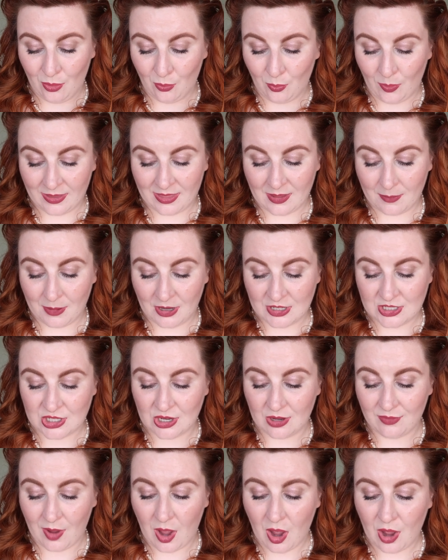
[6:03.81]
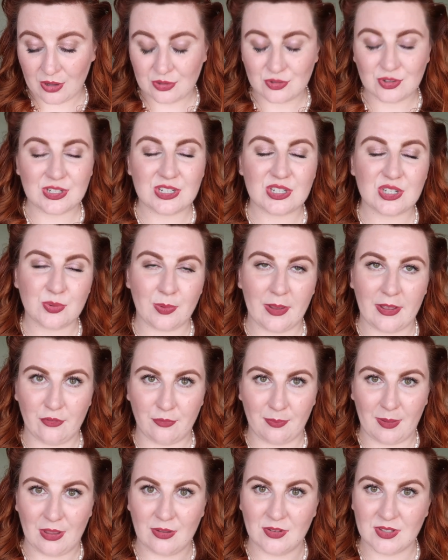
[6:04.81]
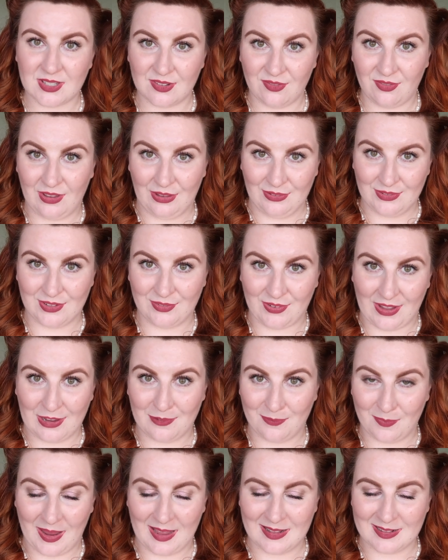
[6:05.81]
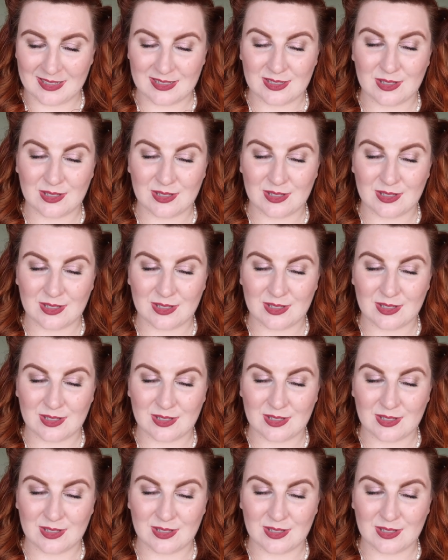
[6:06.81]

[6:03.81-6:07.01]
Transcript: with a budget of £112.55.